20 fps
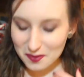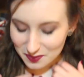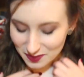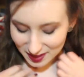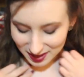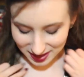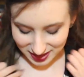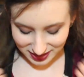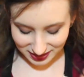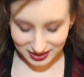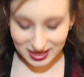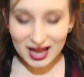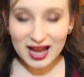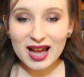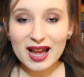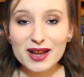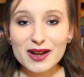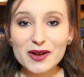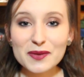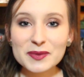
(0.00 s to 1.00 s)
But
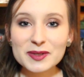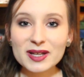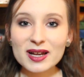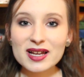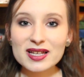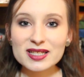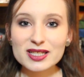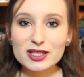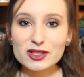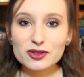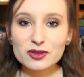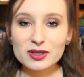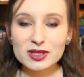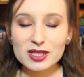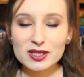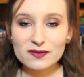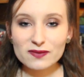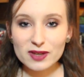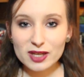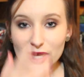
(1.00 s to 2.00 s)
yeah, I hope you guys enjoyed
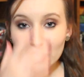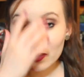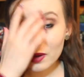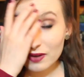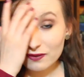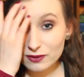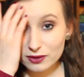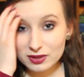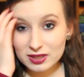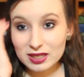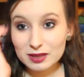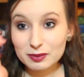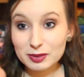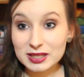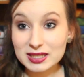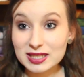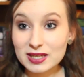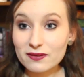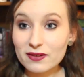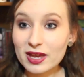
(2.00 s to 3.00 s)
this video. If you did,
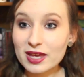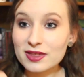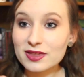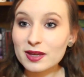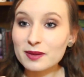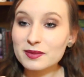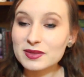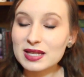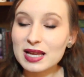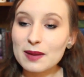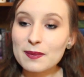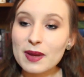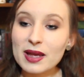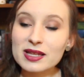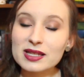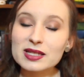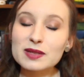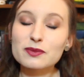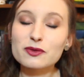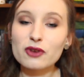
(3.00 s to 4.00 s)
please give it a thumbs up
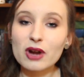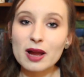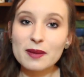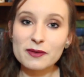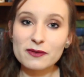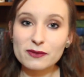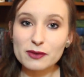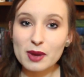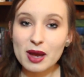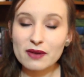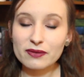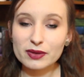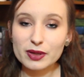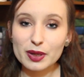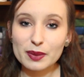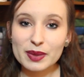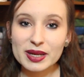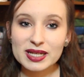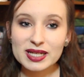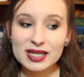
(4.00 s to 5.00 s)
and subscribe if you haven't
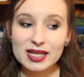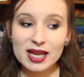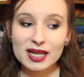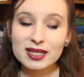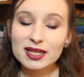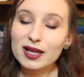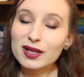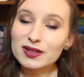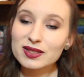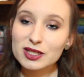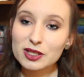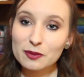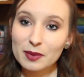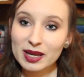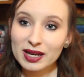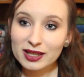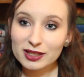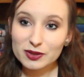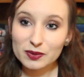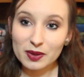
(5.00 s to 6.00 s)
already, and I'll see you in
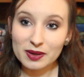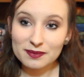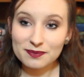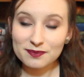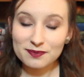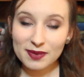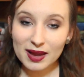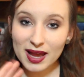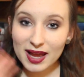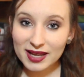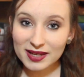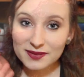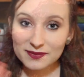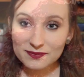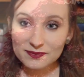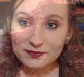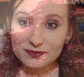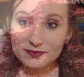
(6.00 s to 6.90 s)
my next one. Bye!